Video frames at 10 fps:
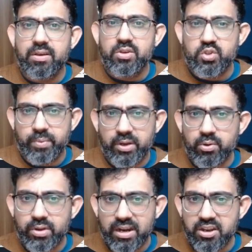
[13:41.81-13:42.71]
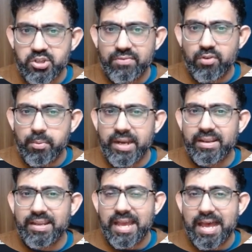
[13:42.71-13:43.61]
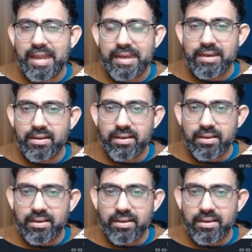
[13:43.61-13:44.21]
So we go to conditional formatting and